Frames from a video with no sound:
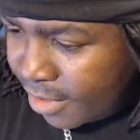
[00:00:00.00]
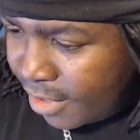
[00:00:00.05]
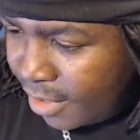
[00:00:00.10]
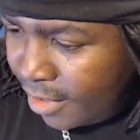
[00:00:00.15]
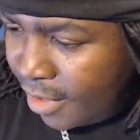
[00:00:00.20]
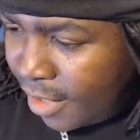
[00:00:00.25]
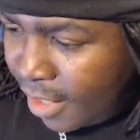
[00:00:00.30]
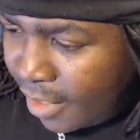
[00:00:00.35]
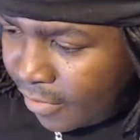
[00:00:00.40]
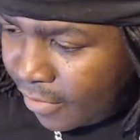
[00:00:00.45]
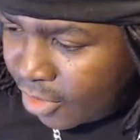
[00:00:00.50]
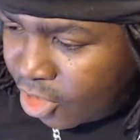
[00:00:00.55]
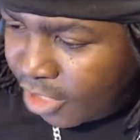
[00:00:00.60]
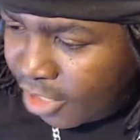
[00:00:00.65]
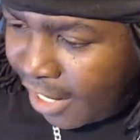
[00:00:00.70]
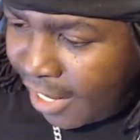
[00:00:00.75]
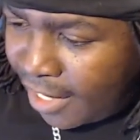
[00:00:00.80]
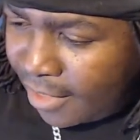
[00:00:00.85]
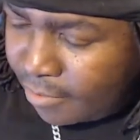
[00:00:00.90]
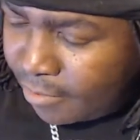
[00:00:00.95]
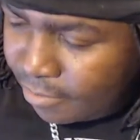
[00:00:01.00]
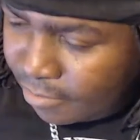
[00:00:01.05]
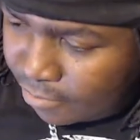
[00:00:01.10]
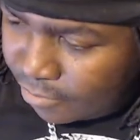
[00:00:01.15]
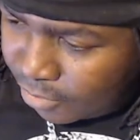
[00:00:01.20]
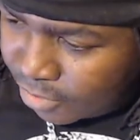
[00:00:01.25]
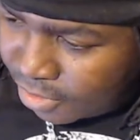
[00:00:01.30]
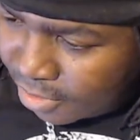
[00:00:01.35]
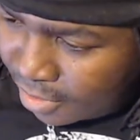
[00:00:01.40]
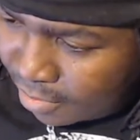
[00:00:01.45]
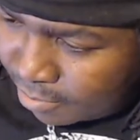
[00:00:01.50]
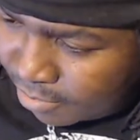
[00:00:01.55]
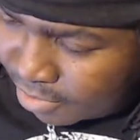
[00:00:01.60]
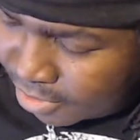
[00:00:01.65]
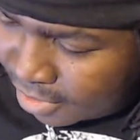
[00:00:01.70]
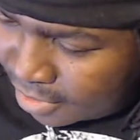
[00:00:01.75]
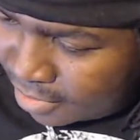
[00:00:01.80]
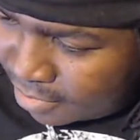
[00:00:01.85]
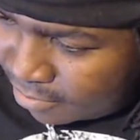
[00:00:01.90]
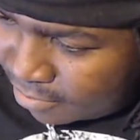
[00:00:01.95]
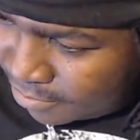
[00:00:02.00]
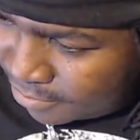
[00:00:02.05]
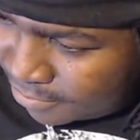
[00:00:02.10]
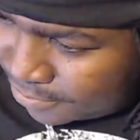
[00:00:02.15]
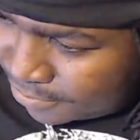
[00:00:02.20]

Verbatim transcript: T and the chat what's up jay